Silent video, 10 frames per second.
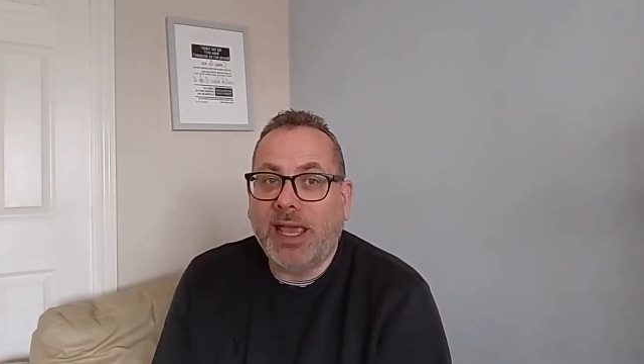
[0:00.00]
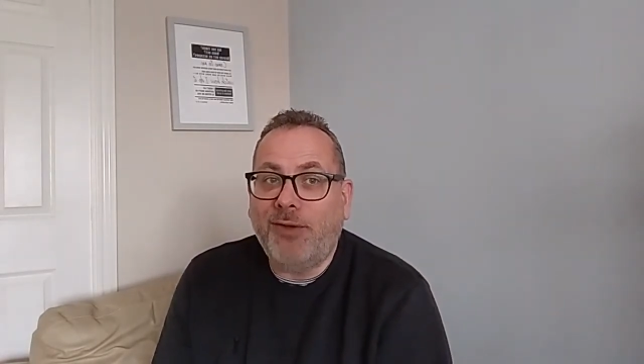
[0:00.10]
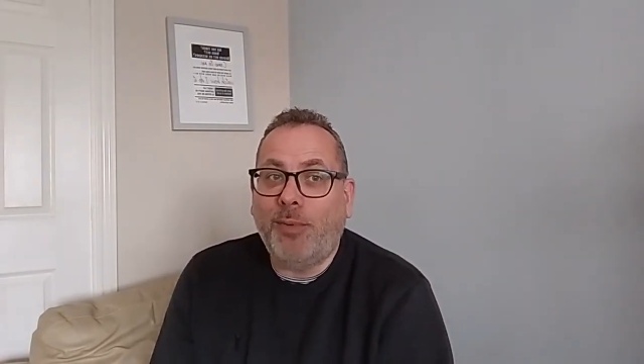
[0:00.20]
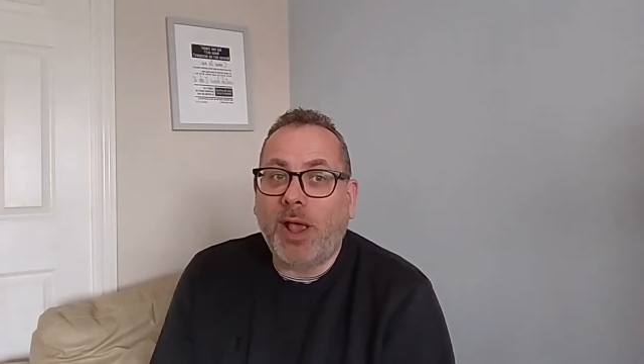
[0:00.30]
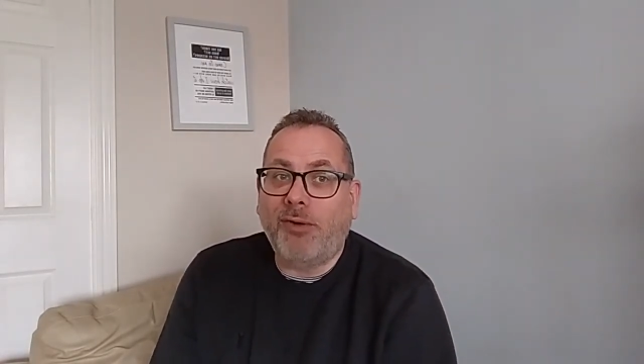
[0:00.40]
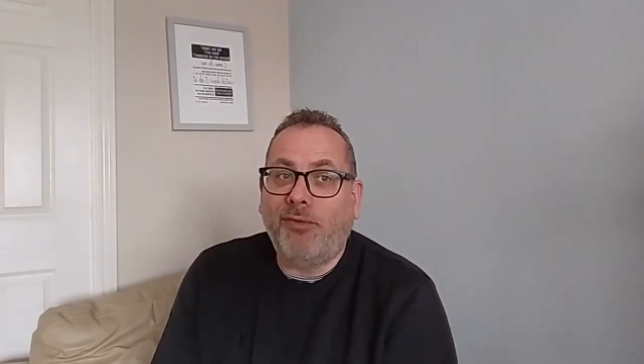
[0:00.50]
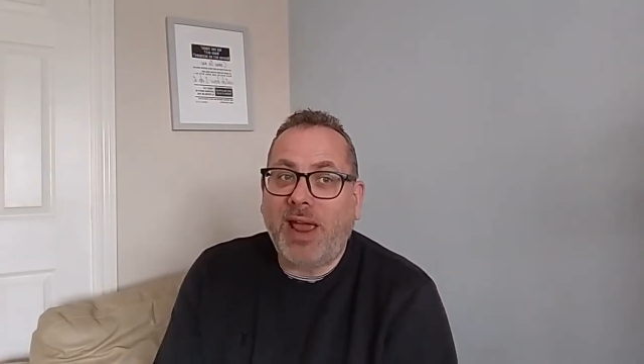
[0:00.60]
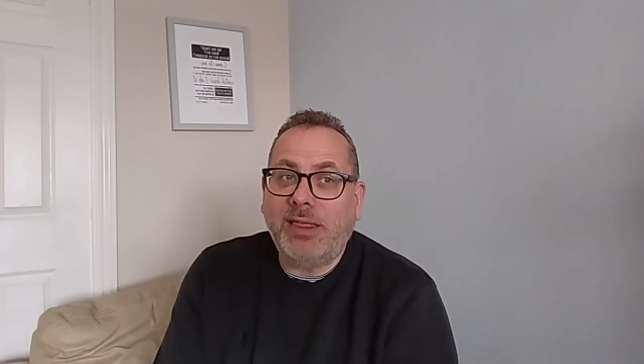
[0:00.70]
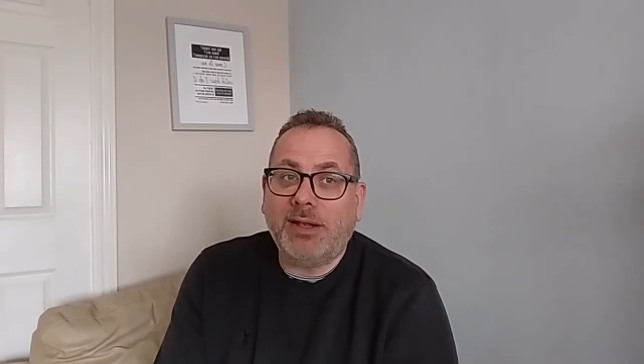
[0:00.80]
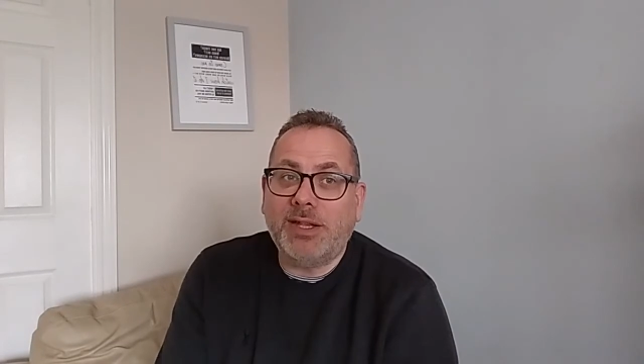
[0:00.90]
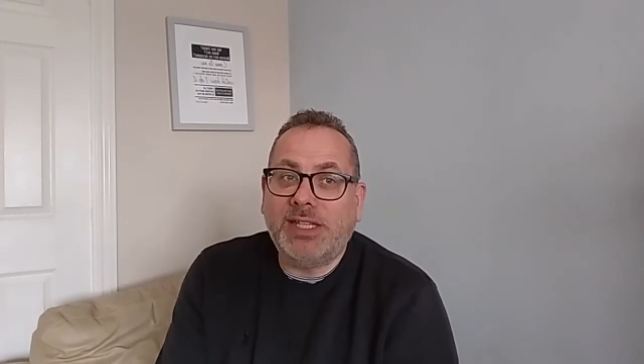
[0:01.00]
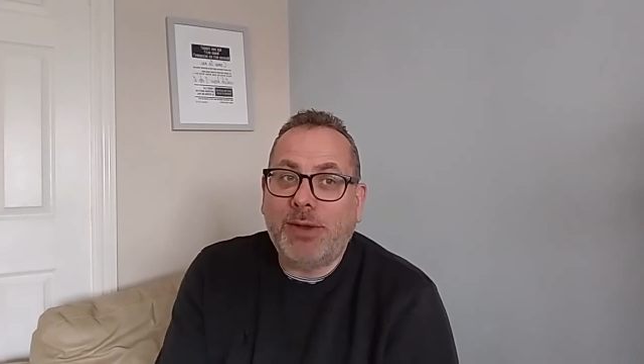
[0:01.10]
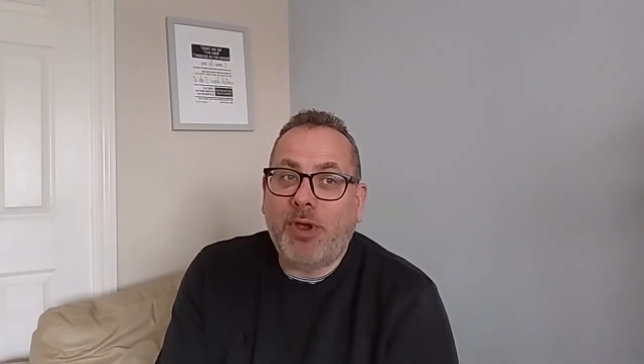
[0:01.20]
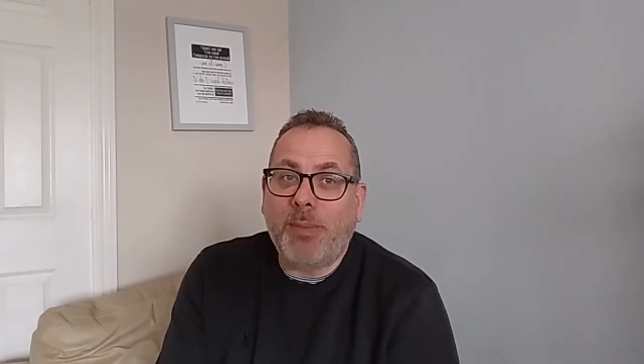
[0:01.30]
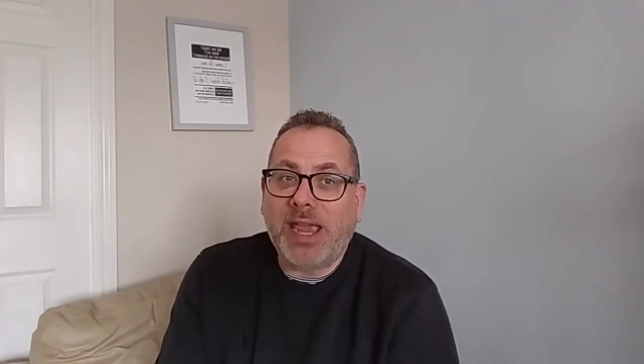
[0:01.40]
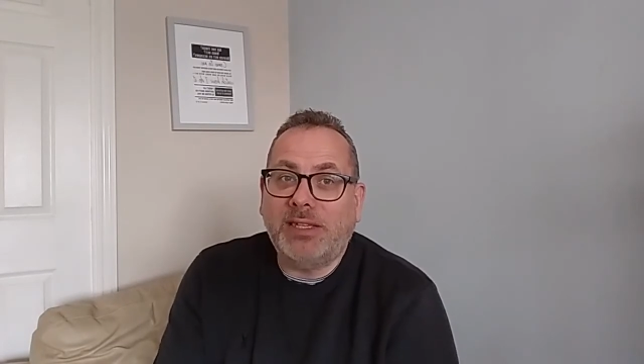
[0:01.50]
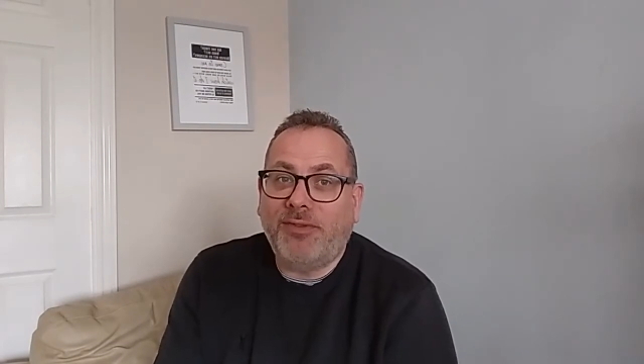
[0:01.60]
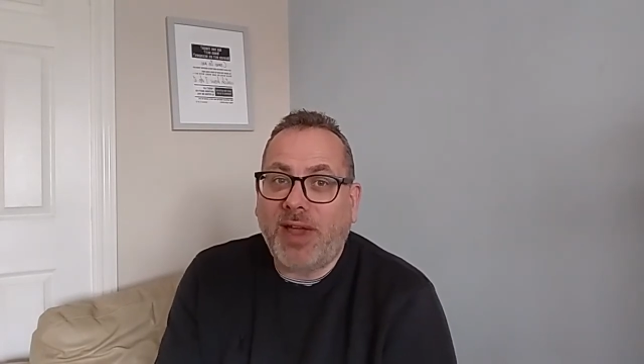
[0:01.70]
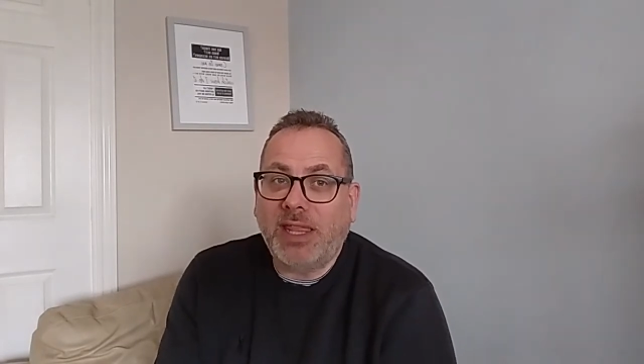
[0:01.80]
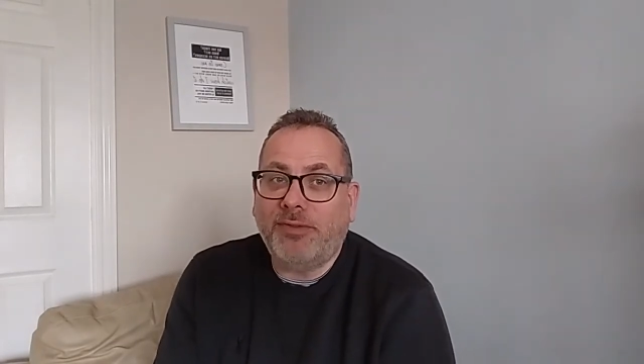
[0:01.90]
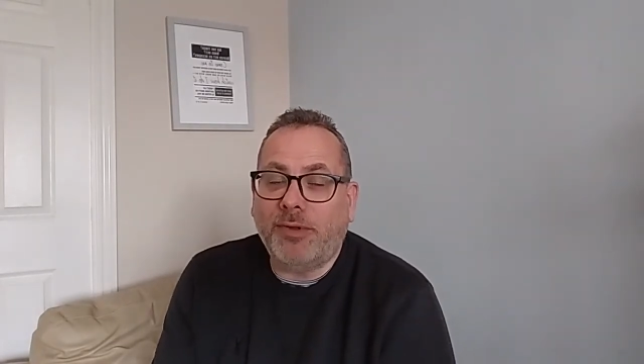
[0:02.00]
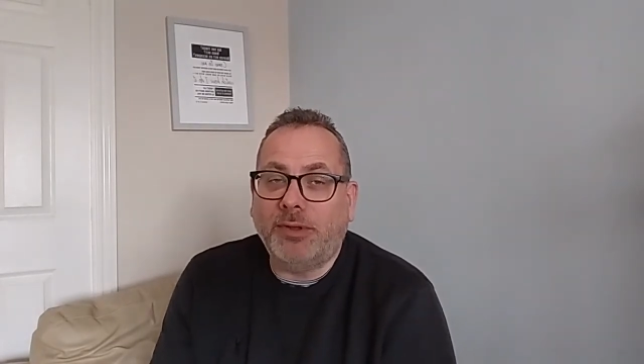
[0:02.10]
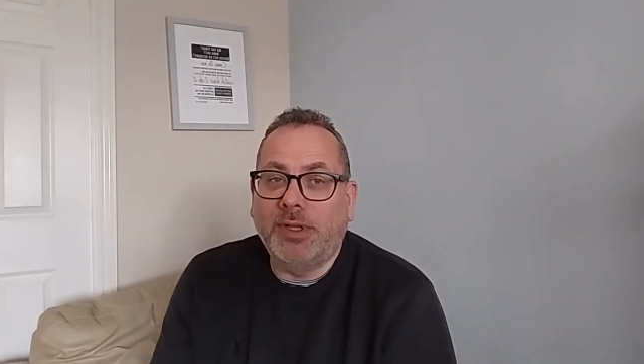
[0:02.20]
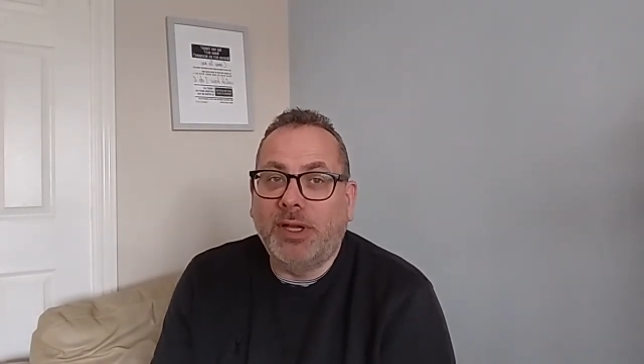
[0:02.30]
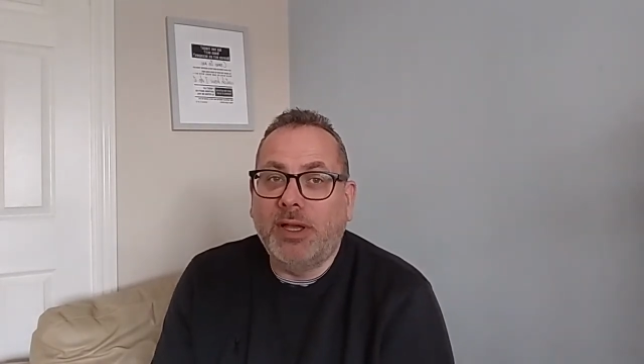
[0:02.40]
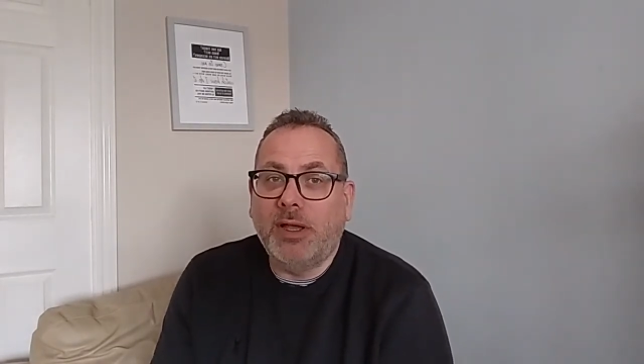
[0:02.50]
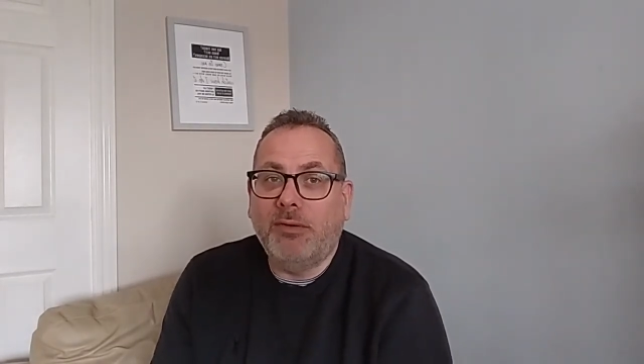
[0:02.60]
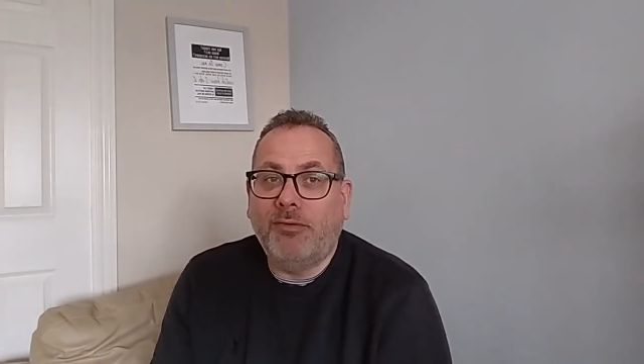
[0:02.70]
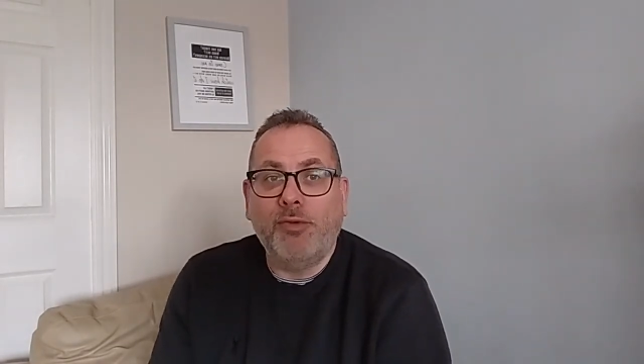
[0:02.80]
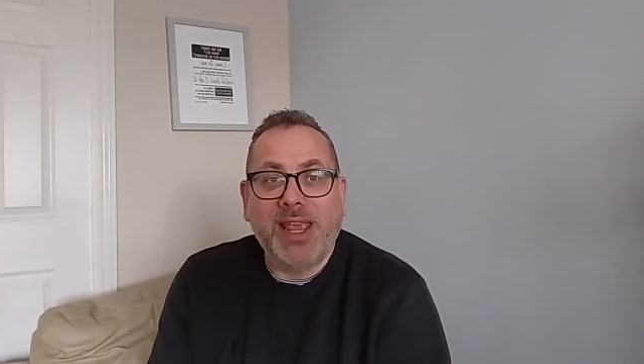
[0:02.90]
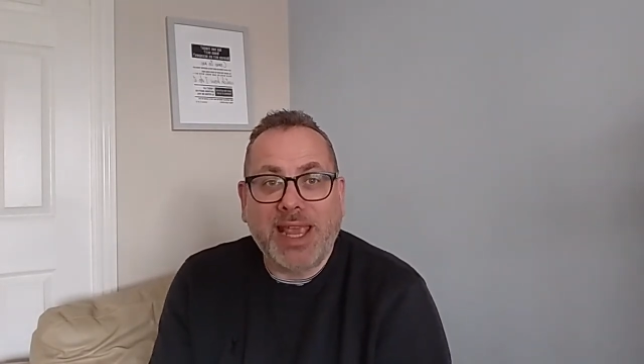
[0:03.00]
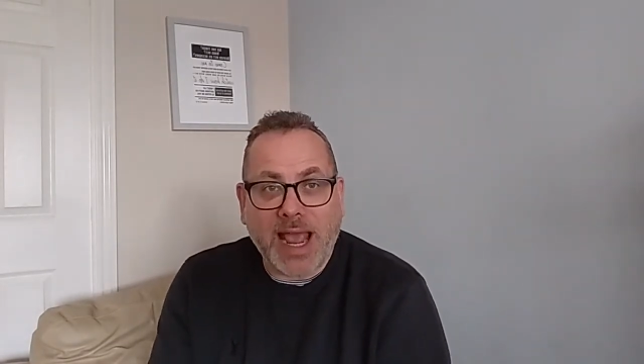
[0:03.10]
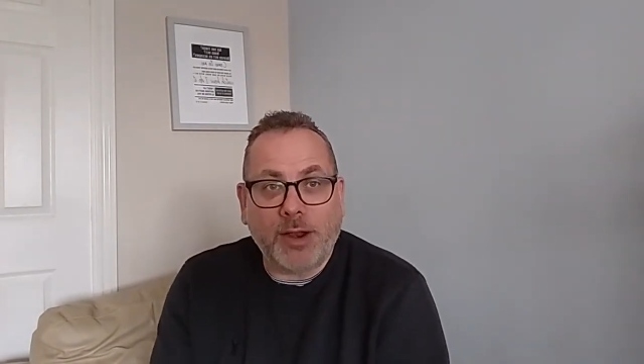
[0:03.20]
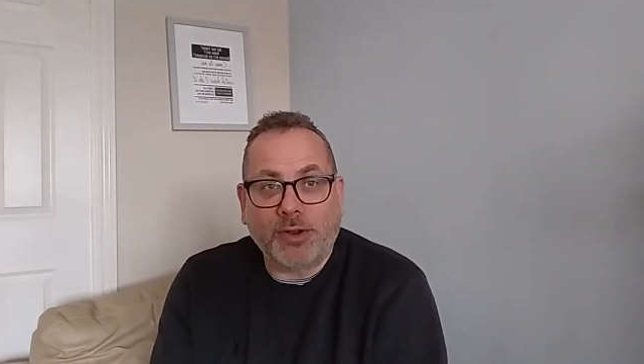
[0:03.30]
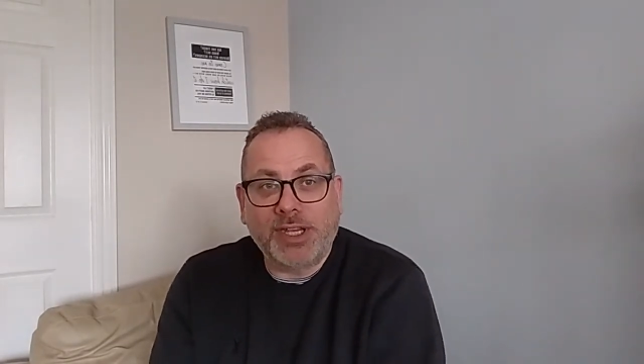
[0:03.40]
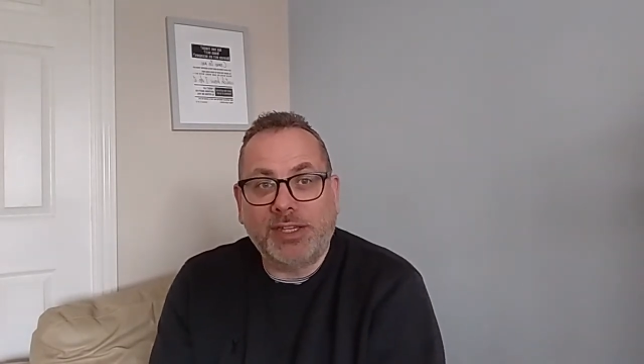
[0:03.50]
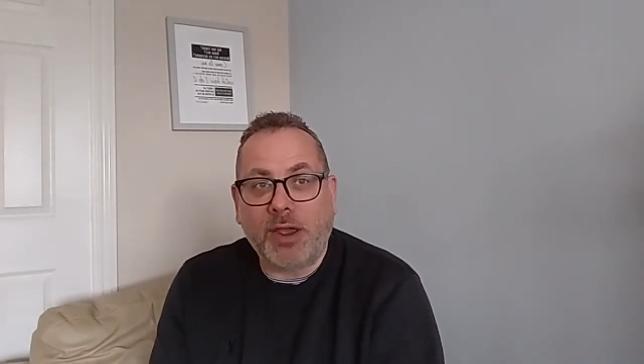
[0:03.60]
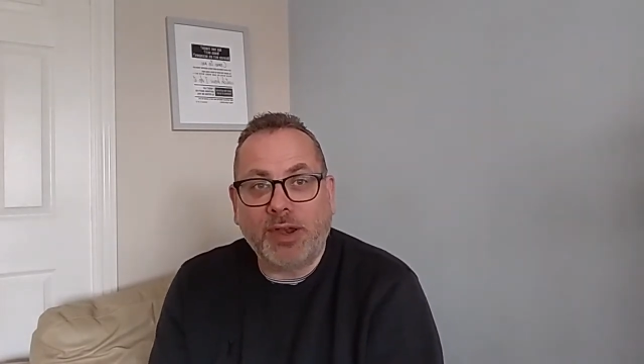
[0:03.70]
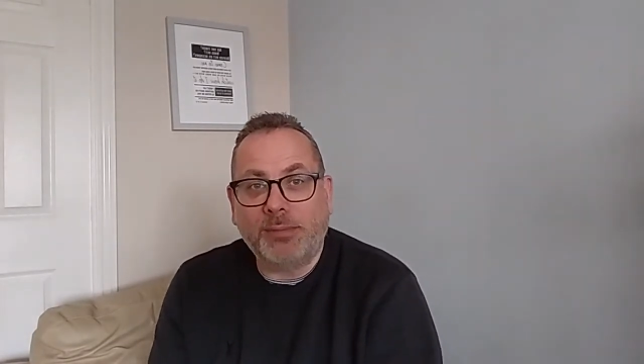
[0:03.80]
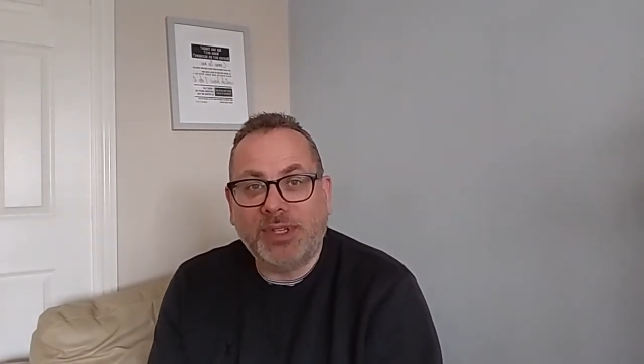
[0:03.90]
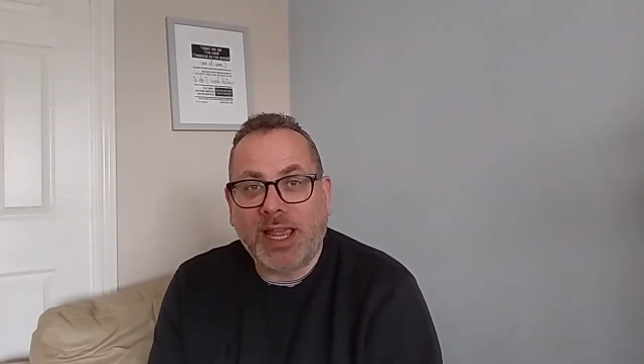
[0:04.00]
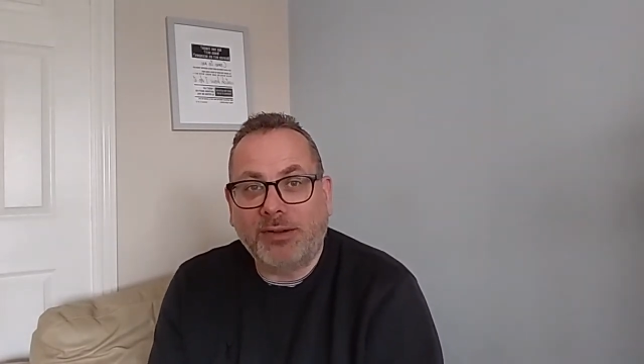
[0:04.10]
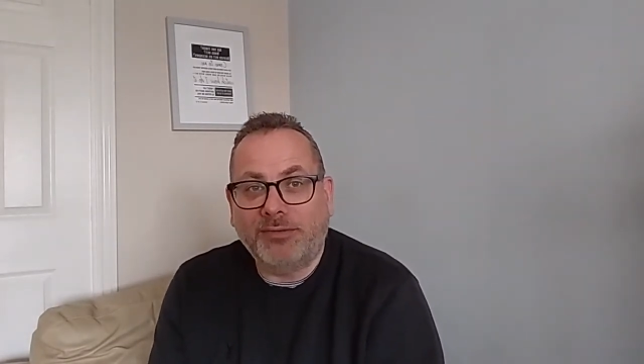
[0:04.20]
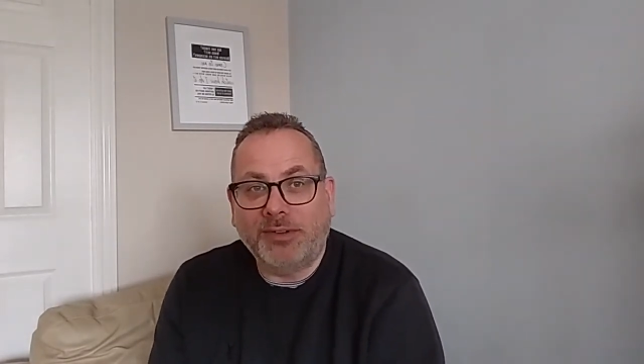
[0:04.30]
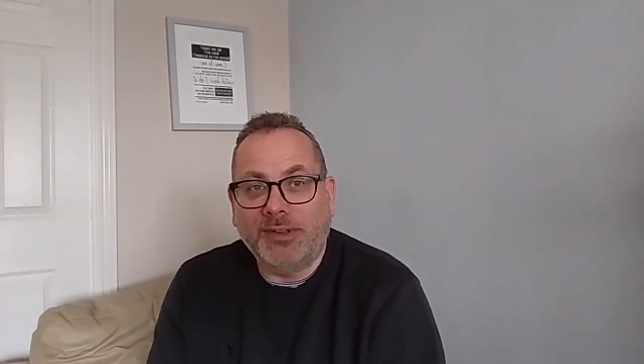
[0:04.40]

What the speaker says: If we are faithless, he remains faithful, for he cannot disown himself."